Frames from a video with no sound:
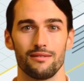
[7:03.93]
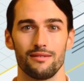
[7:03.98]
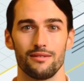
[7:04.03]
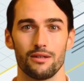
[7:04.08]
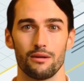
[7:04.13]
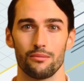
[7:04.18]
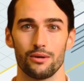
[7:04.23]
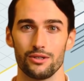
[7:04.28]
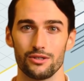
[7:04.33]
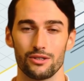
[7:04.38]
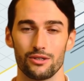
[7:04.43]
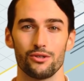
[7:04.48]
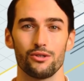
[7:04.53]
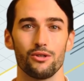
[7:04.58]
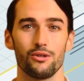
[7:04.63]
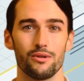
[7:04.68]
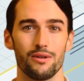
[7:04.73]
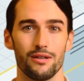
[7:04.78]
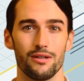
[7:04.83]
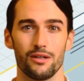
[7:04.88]
you must
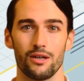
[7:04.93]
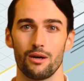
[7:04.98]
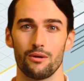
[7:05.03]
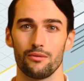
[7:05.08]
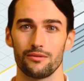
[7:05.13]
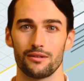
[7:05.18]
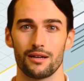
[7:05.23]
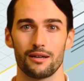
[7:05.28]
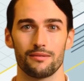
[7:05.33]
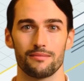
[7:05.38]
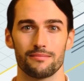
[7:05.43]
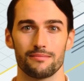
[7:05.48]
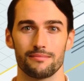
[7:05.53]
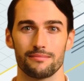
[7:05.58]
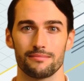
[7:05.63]
securely code them.